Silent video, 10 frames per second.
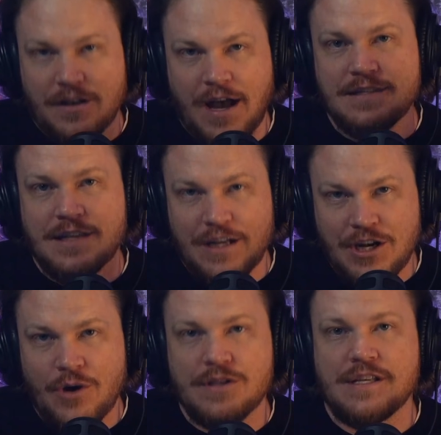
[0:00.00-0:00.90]
the client's going to
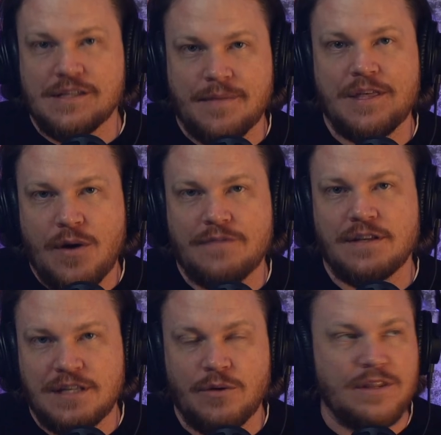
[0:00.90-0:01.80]
notice and something you have
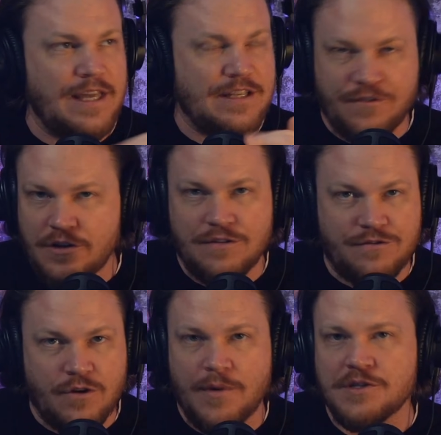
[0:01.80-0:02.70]
to deal with is first and
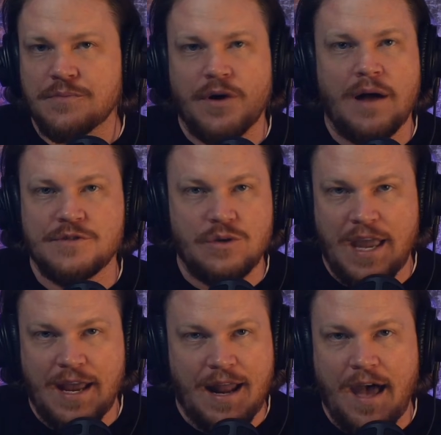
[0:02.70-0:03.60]
foremost the problems you
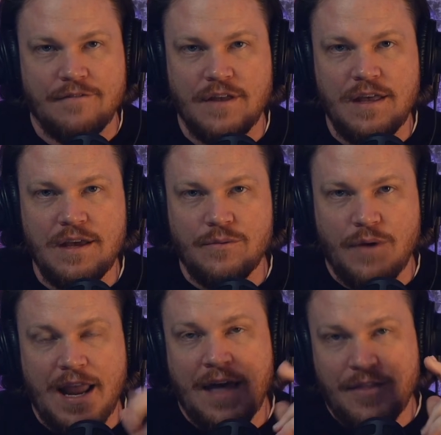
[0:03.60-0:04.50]
can't have.
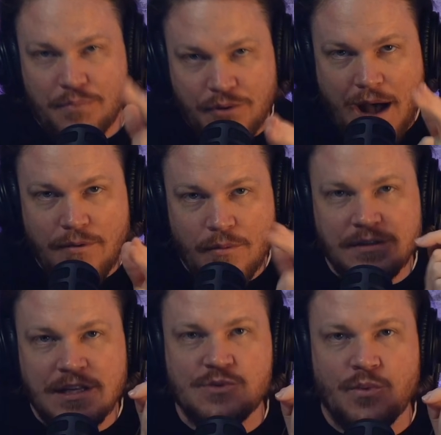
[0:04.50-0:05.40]
Right. And the problem
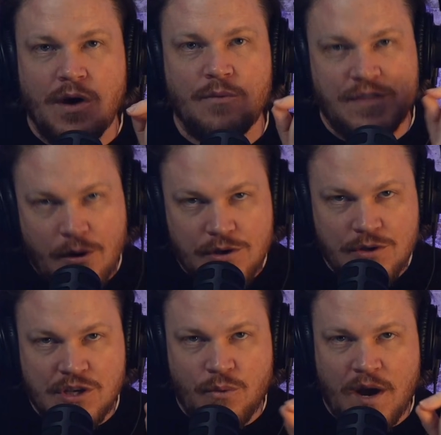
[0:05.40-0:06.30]
with this one, without
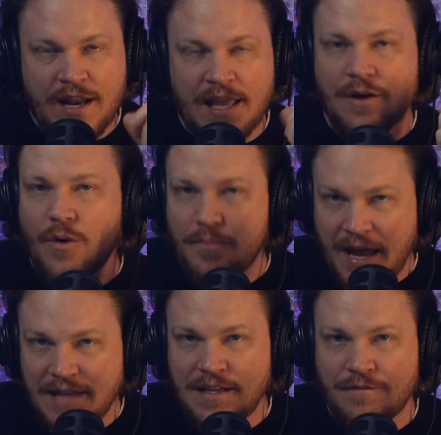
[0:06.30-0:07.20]
using white ink or
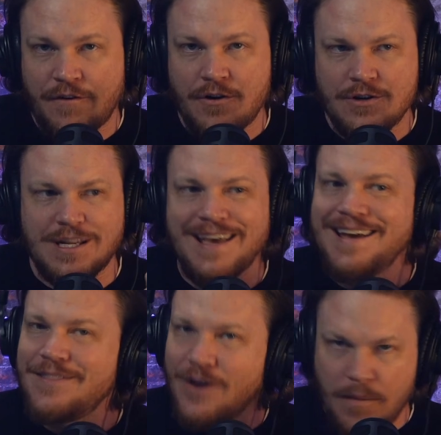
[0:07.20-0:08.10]
painting first,
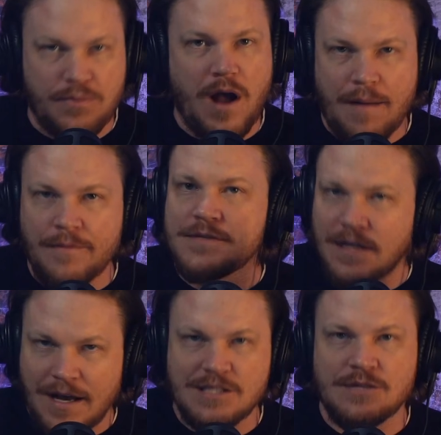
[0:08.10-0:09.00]
there are problems
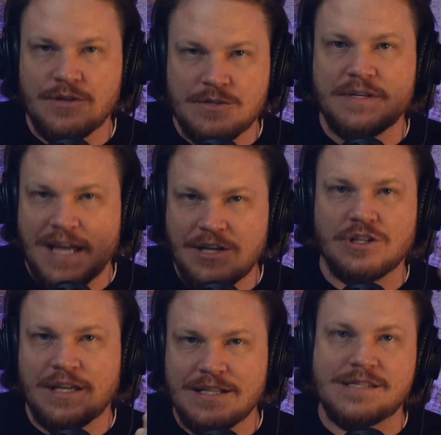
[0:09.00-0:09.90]
the customer is
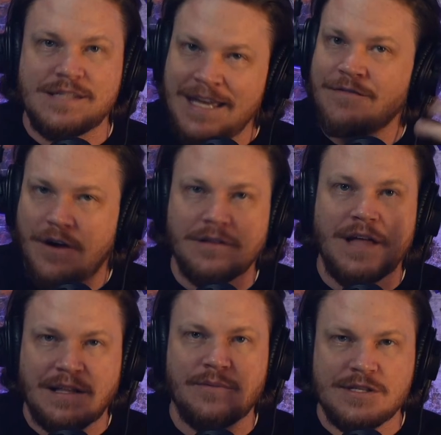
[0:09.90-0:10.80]
potentially going to see, and very
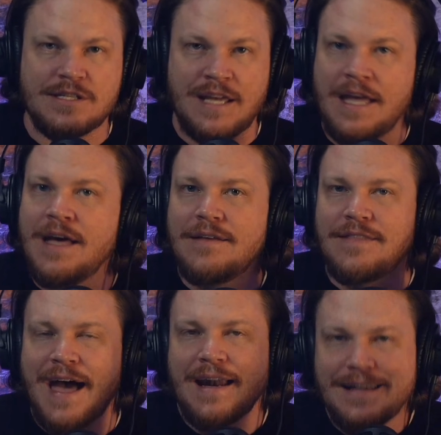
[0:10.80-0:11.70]
likely will see,
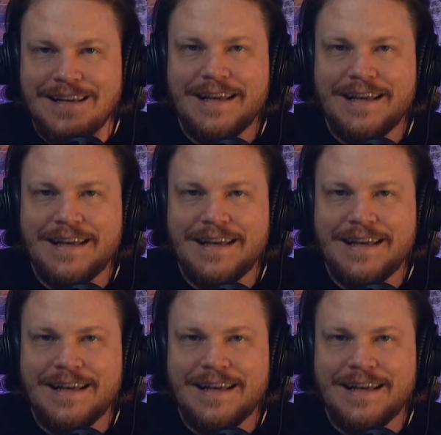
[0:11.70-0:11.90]
that